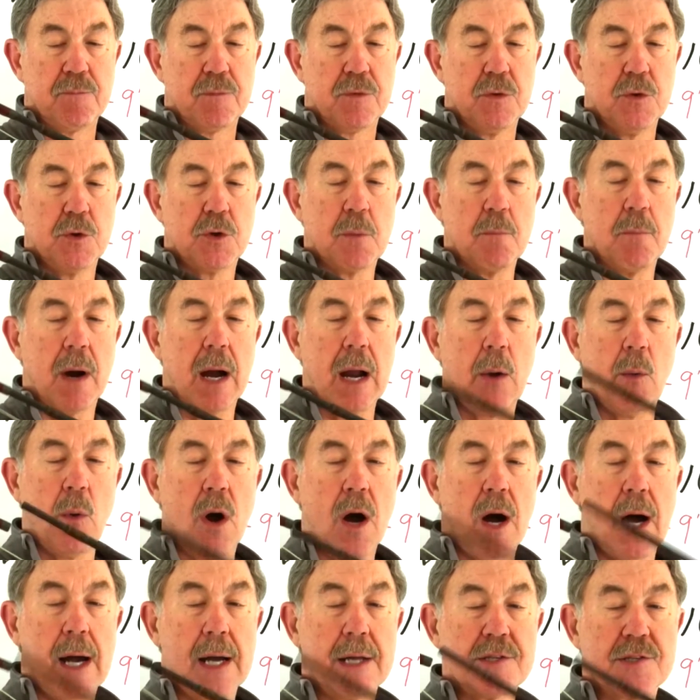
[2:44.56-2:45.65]
You can buy
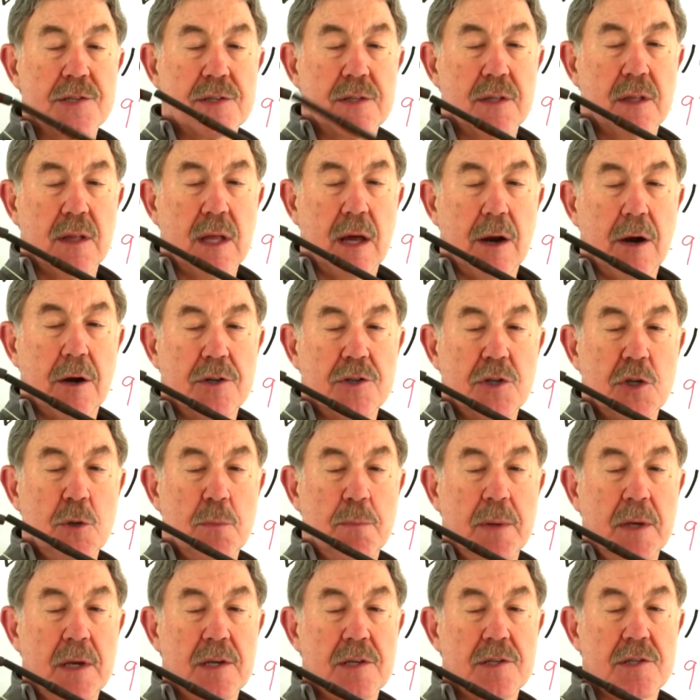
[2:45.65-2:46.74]
rods that are
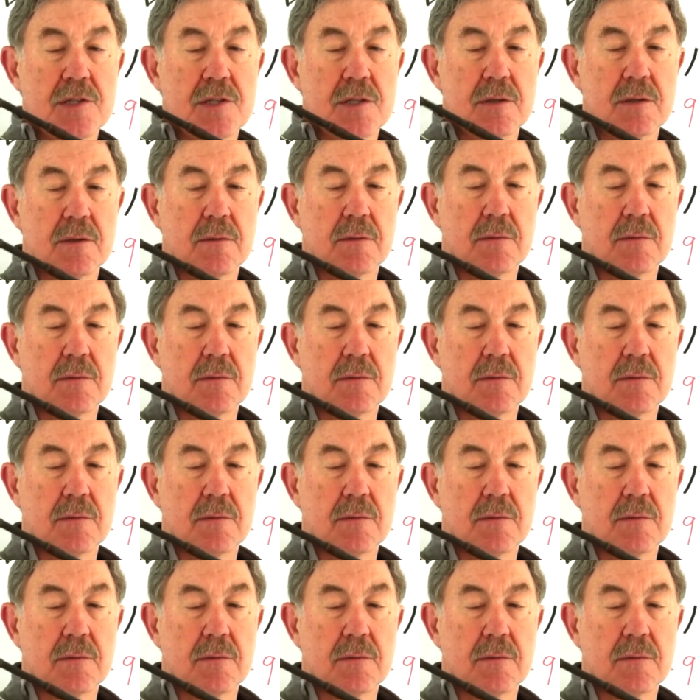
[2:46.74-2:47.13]
2-piece,